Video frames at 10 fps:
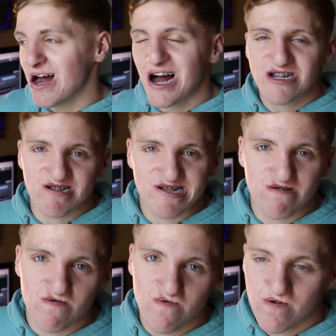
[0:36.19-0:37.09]
ask
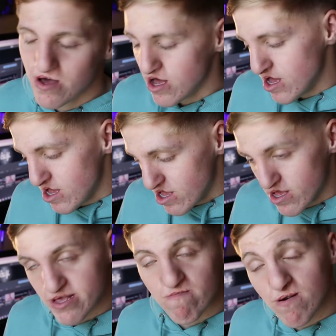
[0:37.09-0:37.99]
yourself,
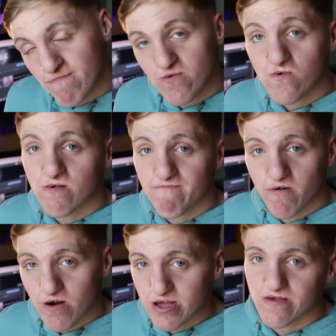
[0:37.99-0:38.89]
is what I'm doing
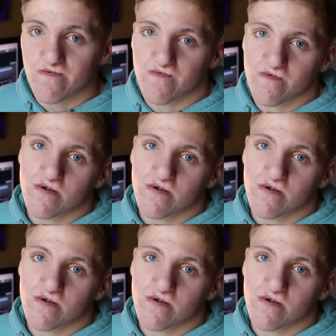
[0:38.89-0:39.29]
proactive?